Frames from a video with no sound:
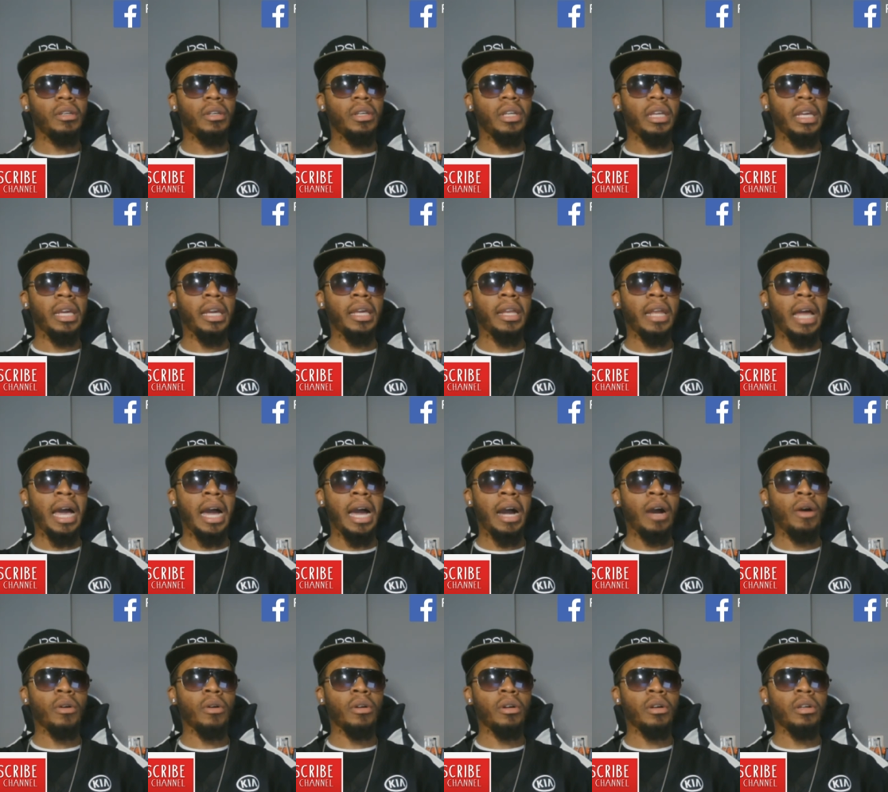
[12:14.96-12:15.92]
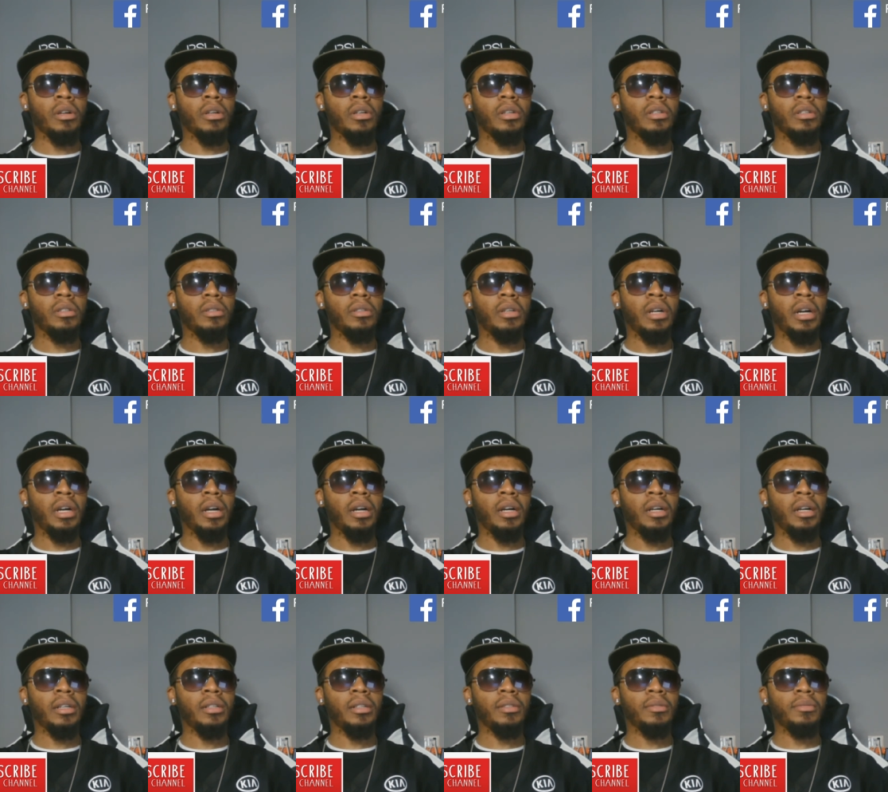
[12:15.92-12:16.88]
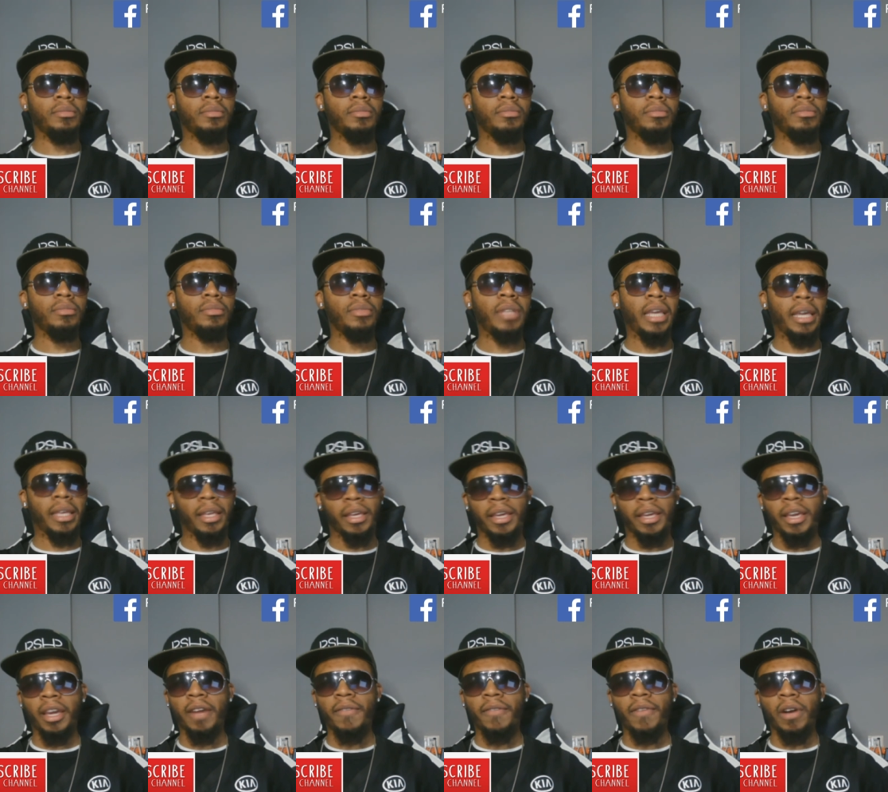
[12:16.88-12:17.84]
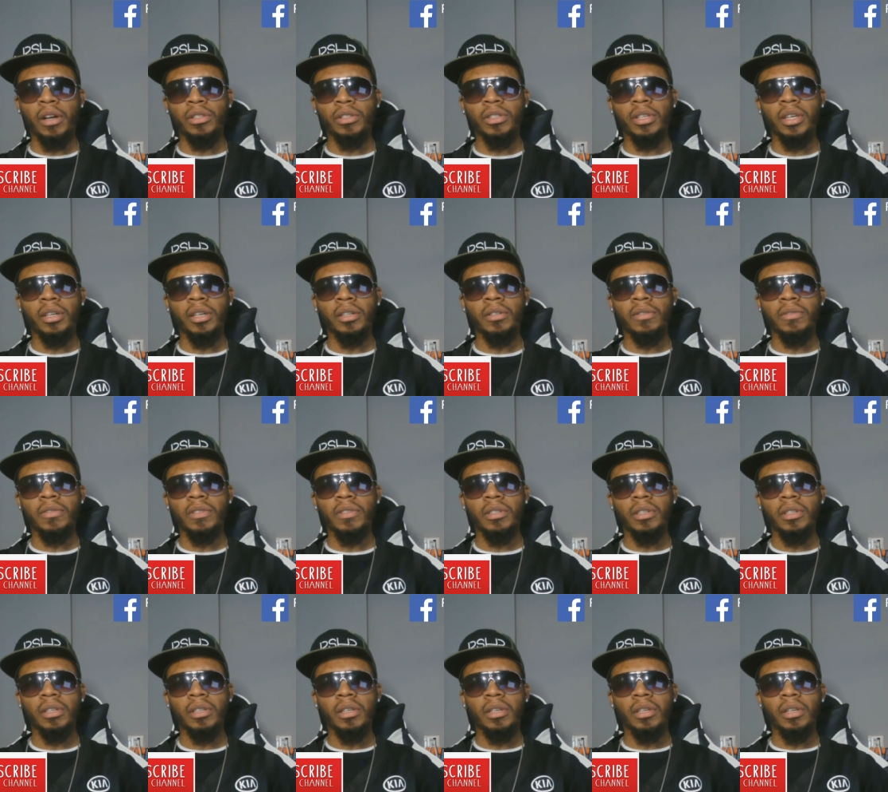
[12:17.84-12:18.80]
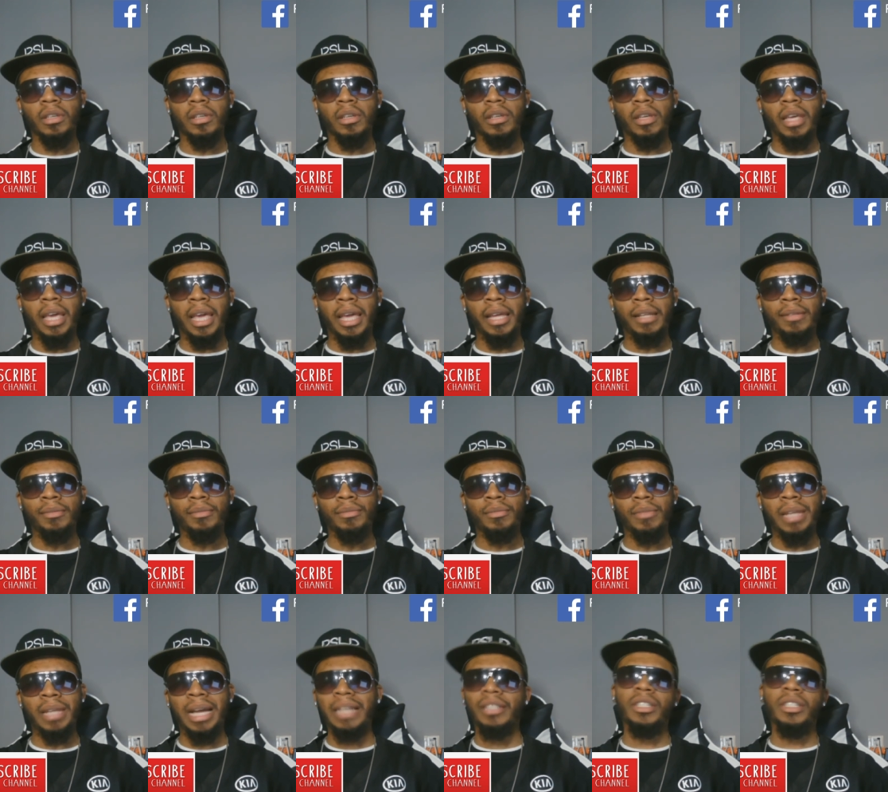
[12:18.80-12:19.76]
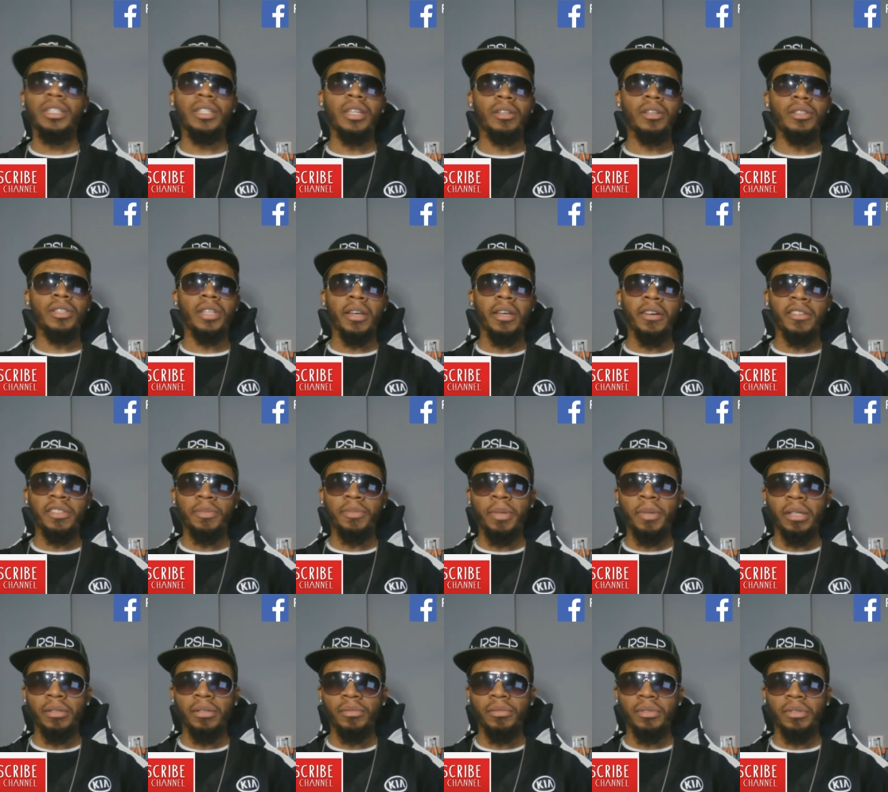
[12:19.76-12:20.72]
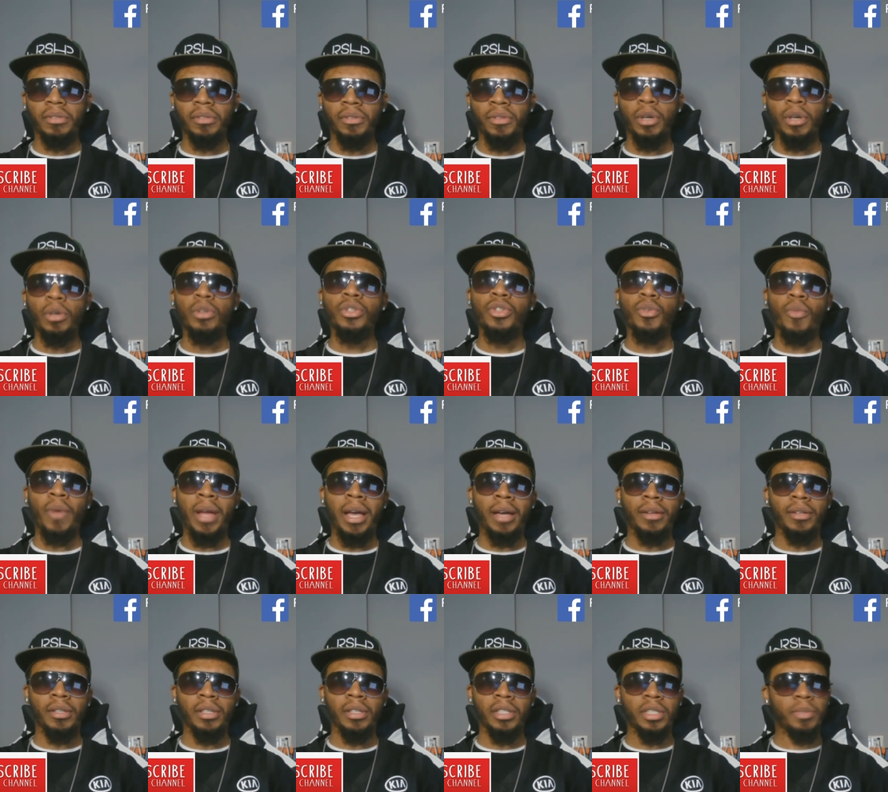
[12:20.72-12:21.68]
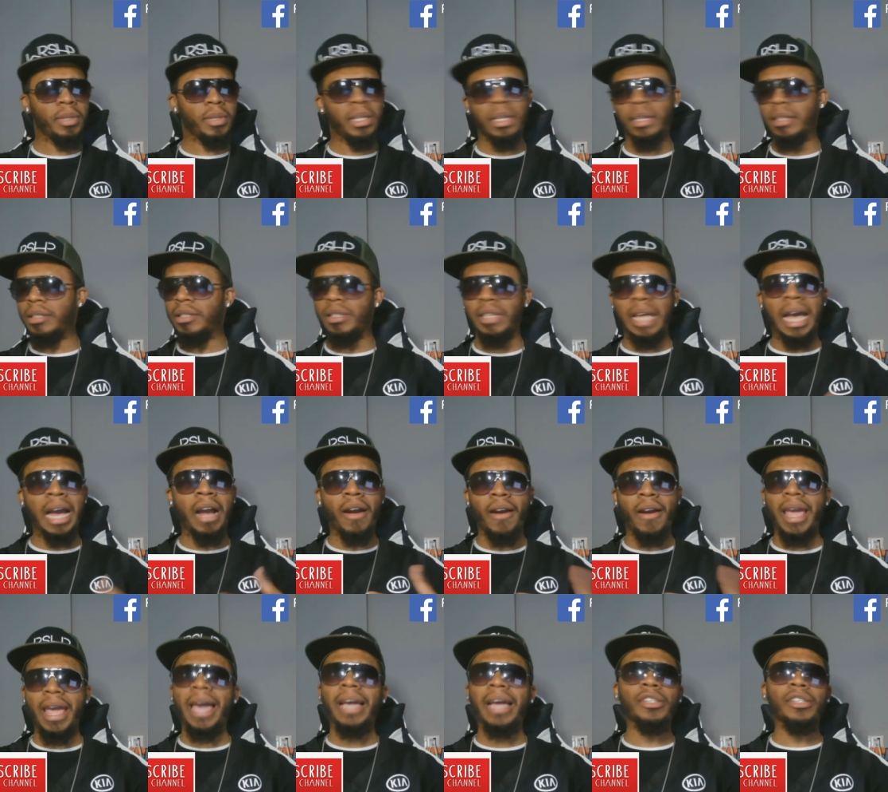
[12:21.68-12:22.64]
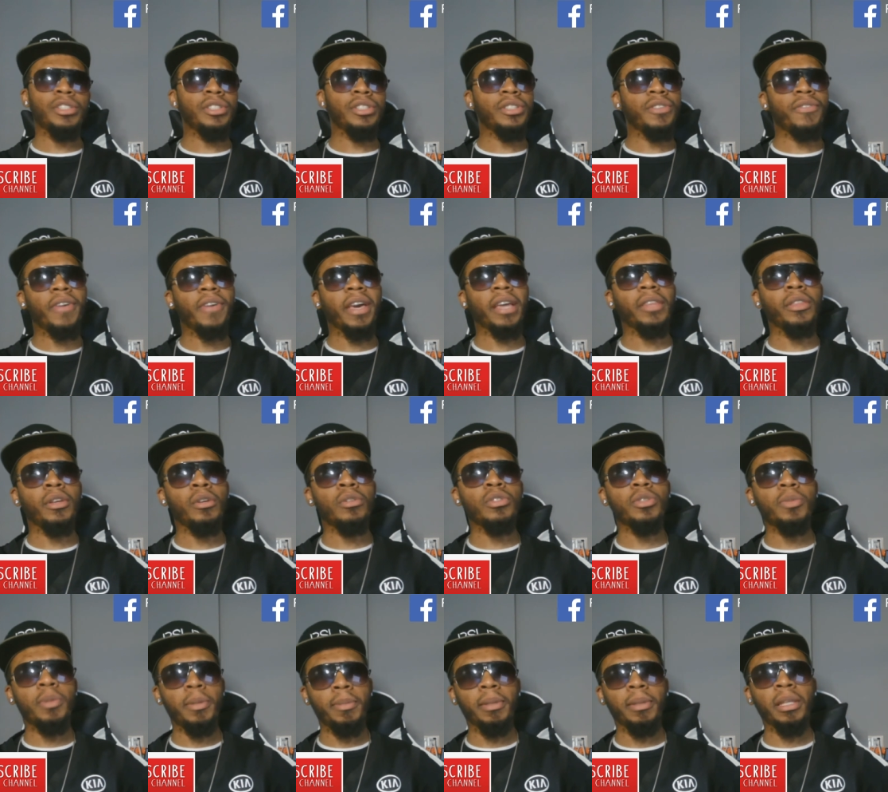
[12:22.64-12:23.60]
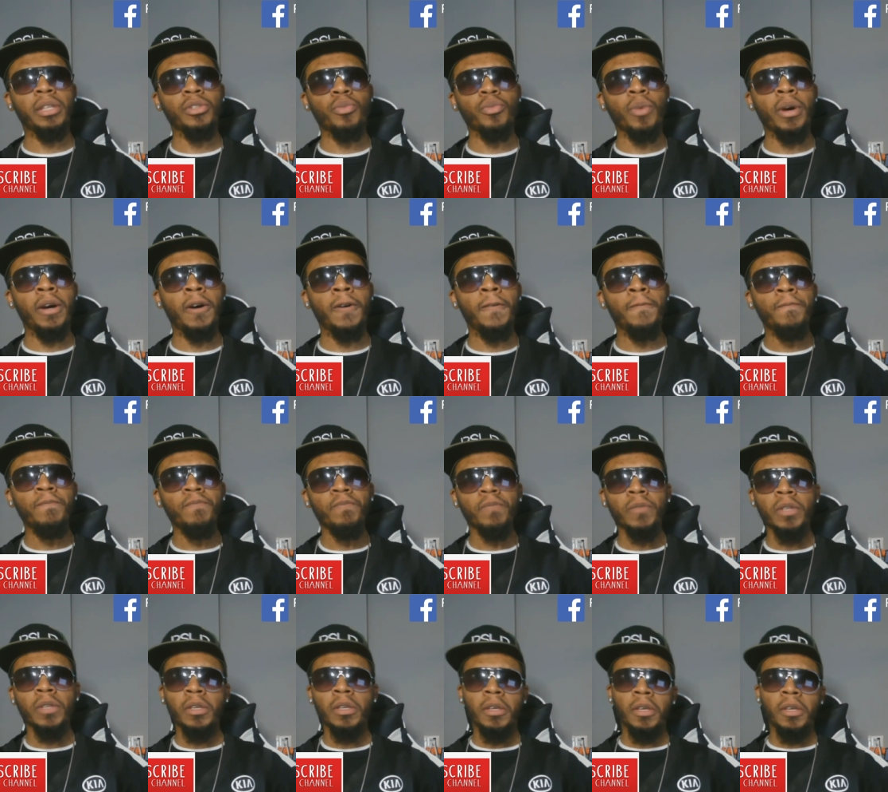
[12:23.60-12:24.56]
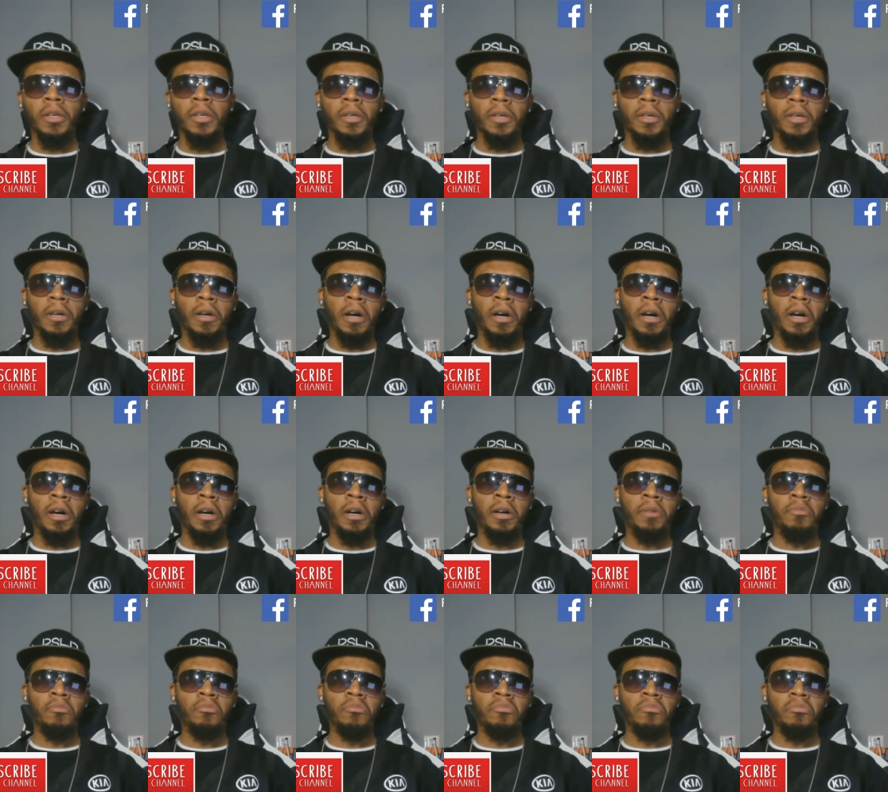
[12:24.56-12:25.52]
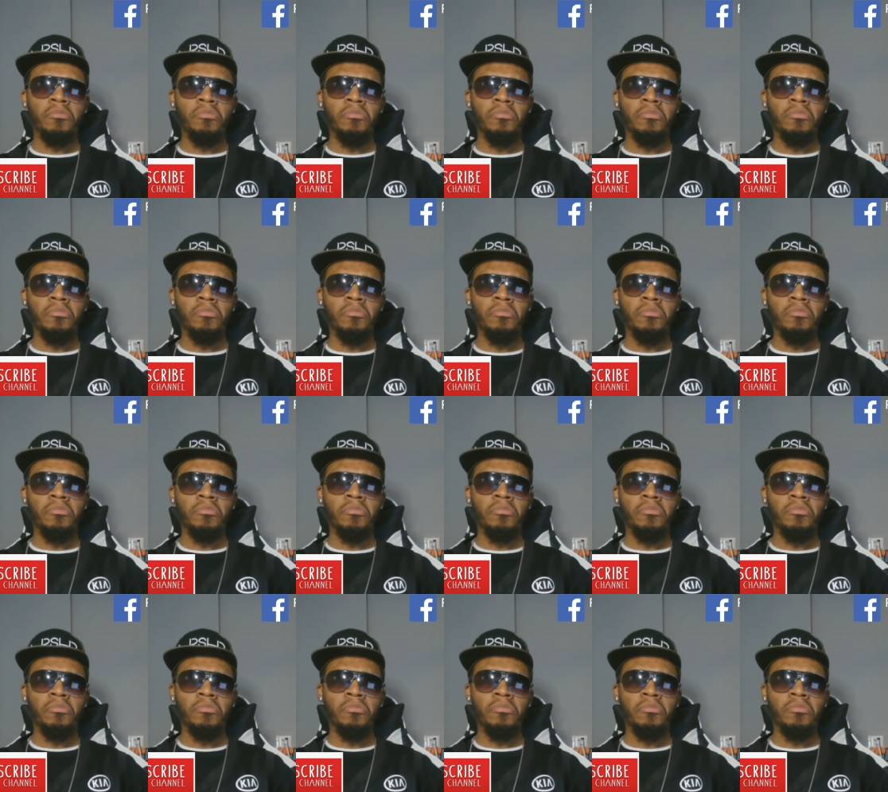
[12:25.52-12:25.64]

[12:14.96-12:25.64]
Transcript: in our uh, taking care of ourselves, and not just ourselves, but those around us, because our actions affect those people as well. Um,